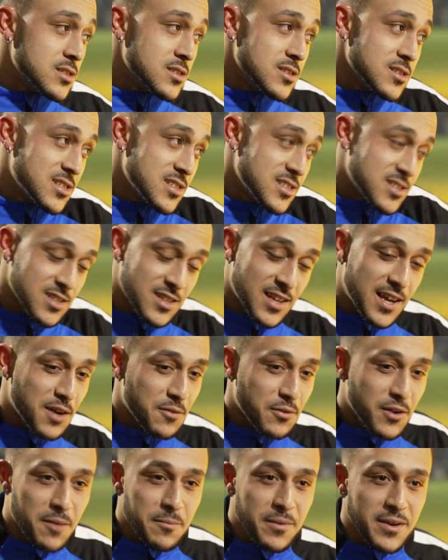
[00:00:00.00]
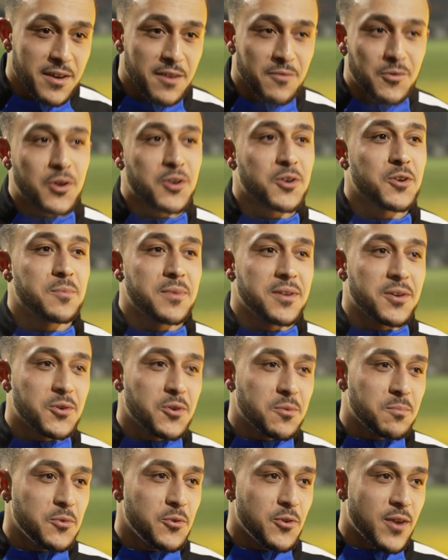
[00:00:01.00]
since the day I've come here, I've gone home in a
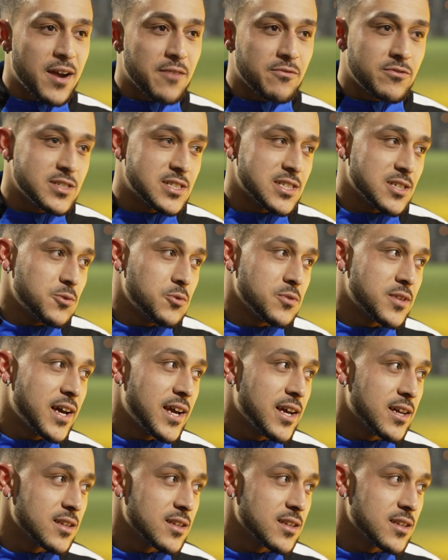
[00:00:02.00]
good mood every single day,